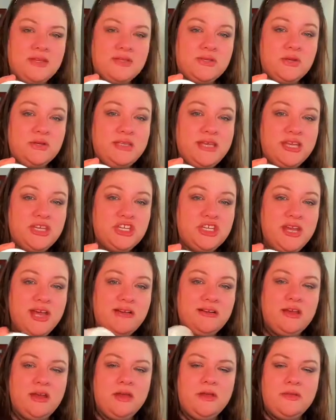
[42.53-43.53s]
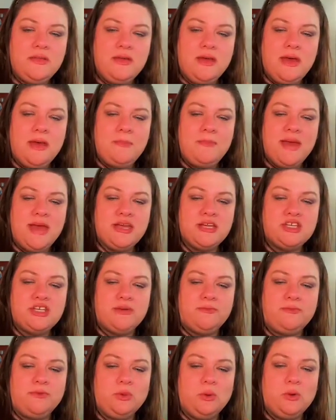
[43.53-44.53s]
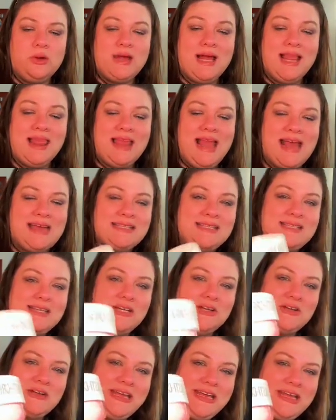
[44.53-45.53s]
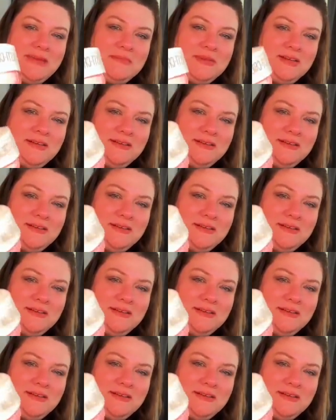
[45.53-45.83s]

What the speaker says: Sol de Janeiro, the Beige Fleur Elastic Cream,